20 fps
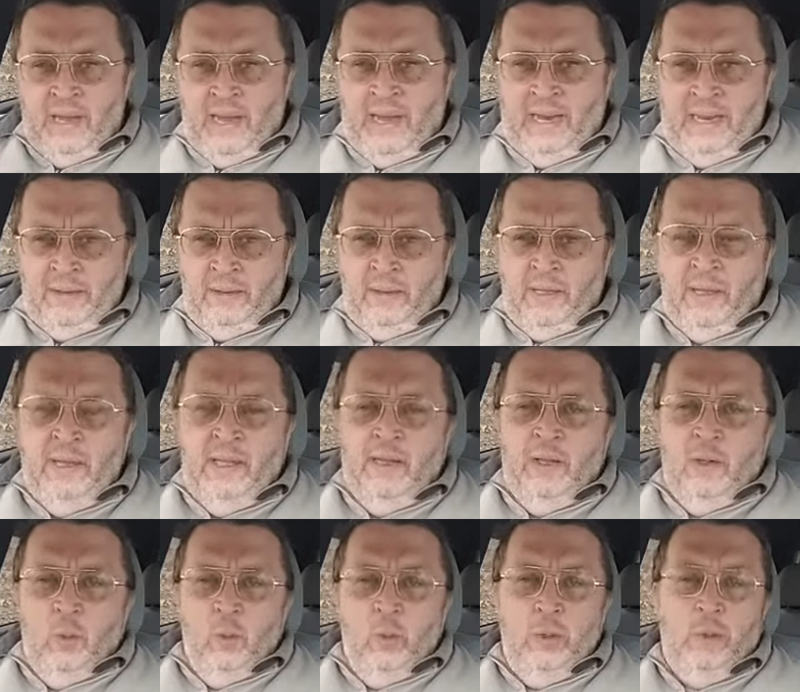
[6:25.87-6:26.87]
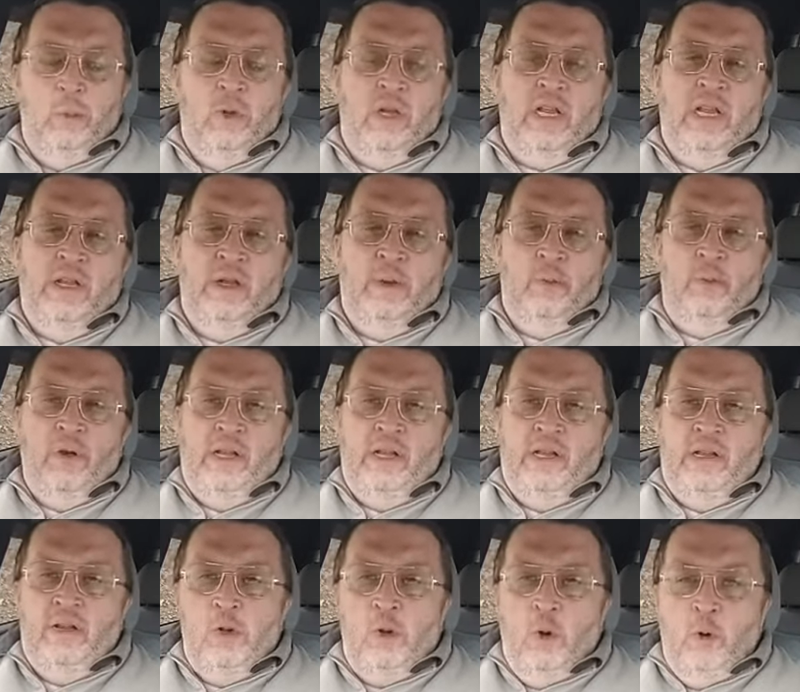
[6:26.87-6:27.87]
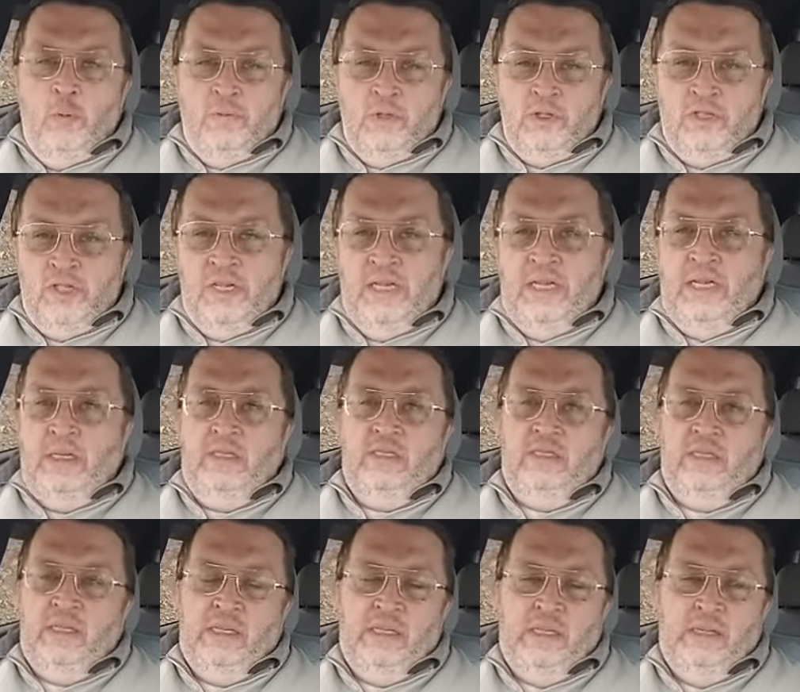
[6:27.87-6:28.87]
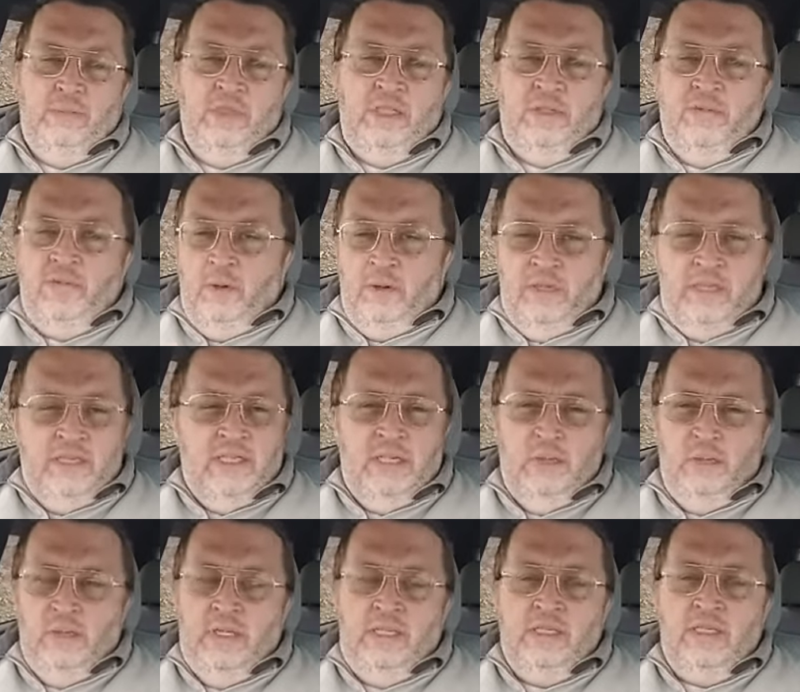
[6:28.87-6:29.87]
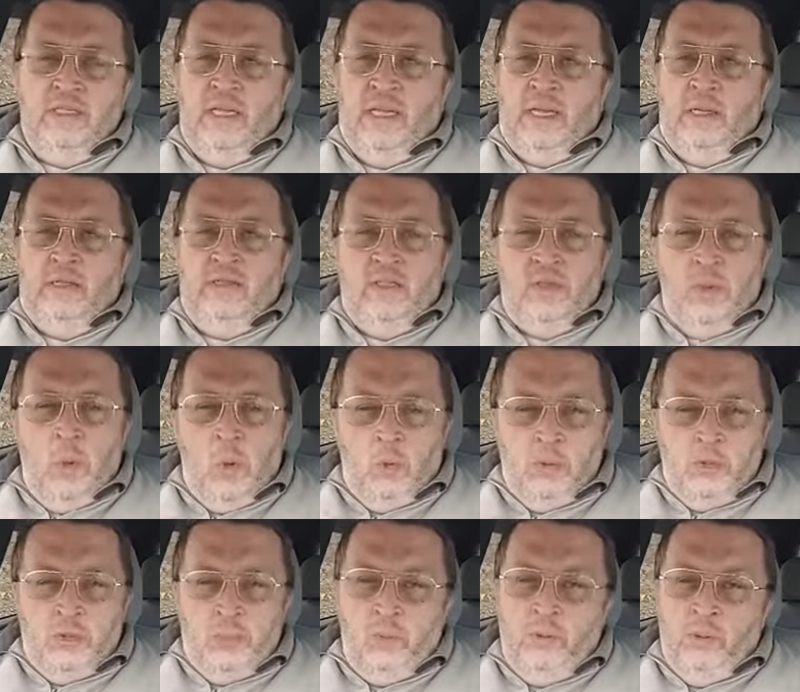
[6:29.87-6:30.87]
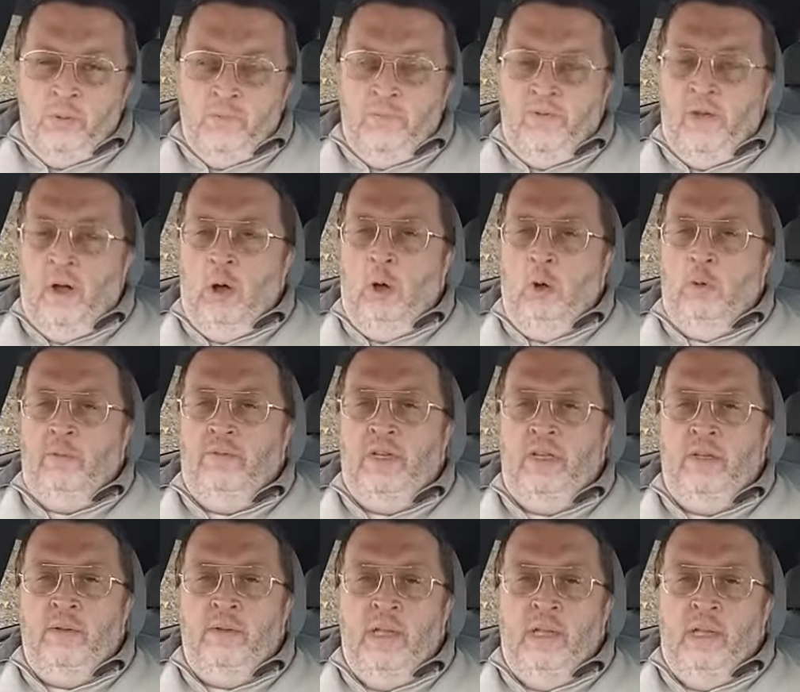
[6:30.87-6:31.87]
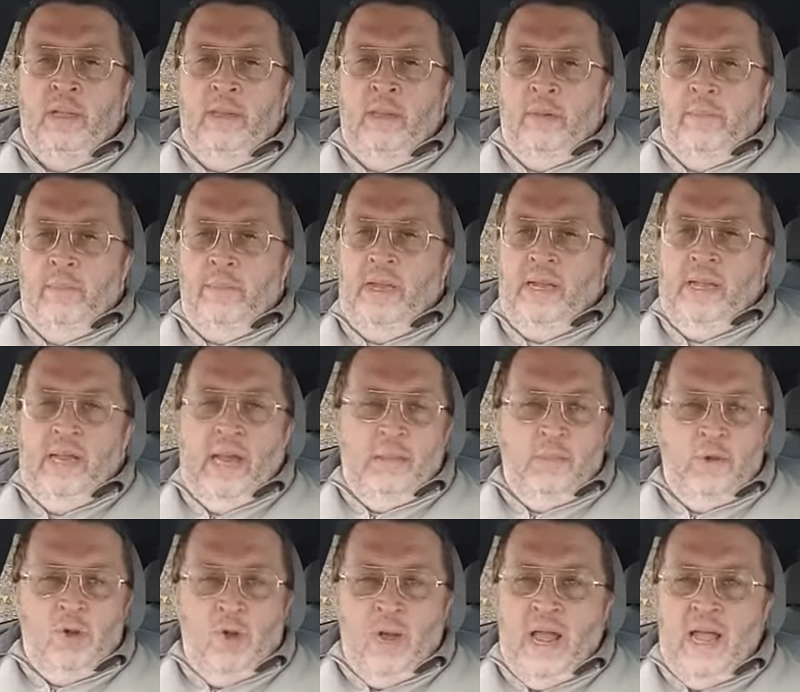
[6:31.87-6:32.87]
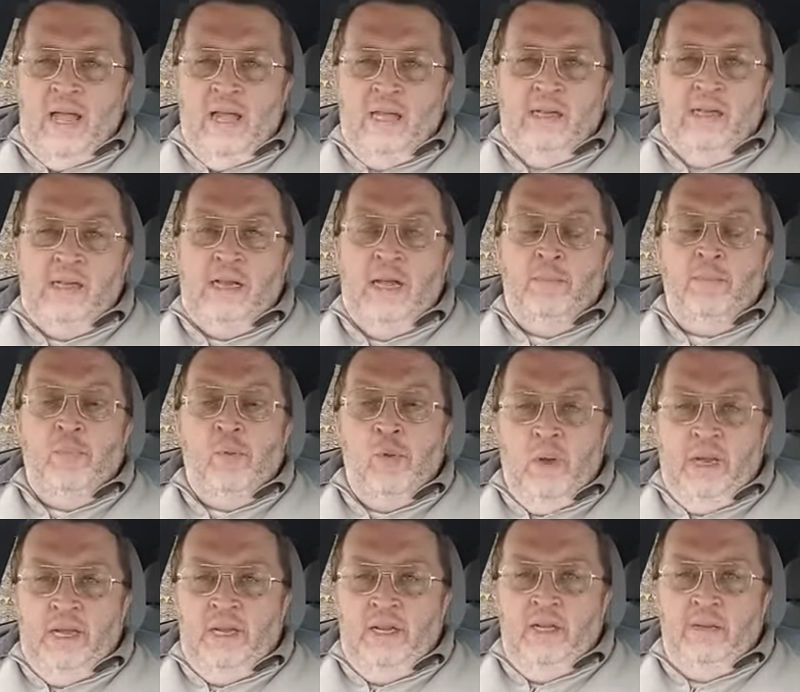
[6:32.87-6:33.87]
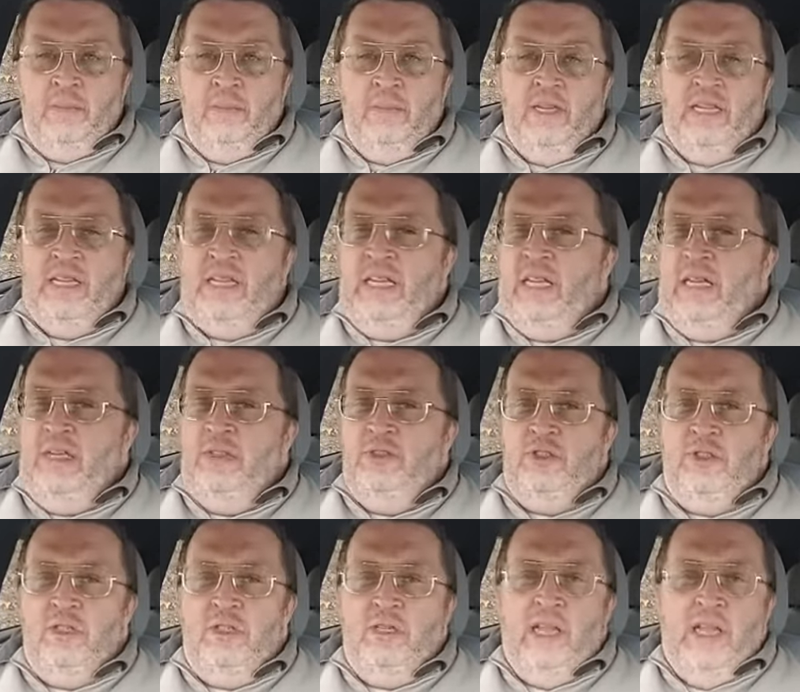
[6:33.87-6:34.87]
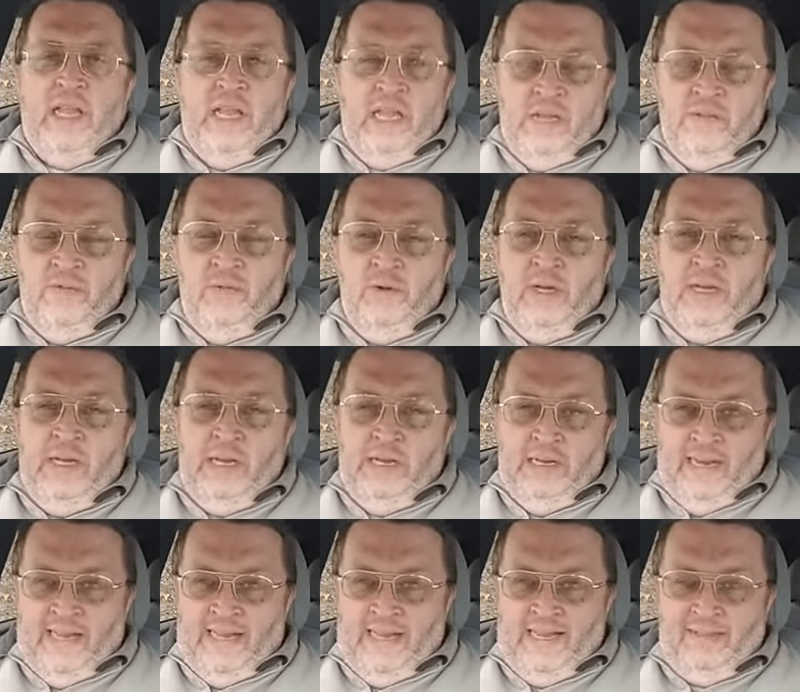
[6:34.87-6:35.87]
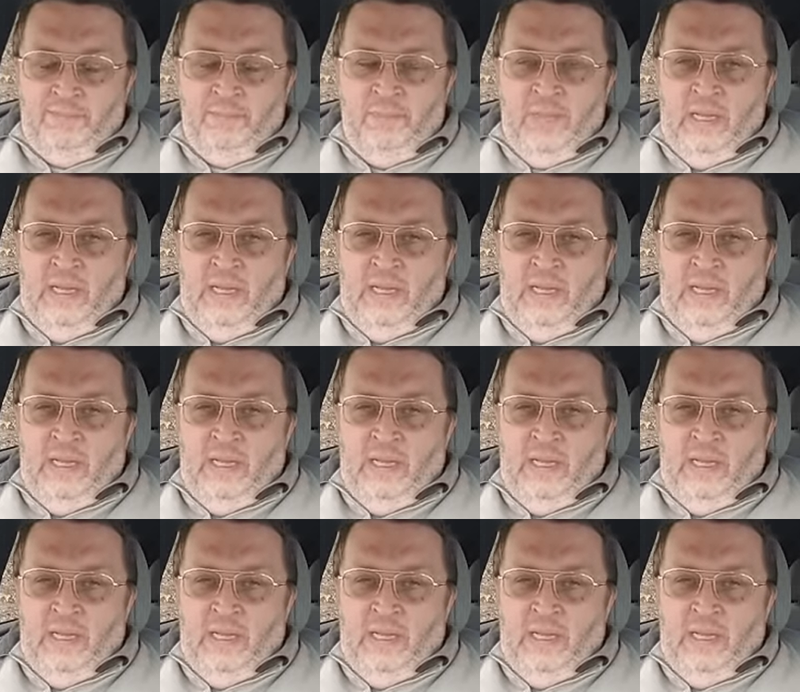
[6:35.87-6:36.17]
and we were getting ready to go overseas, and it was a very serious thing. Souls were involved, and man, I'm crying and I'm praying each and every night.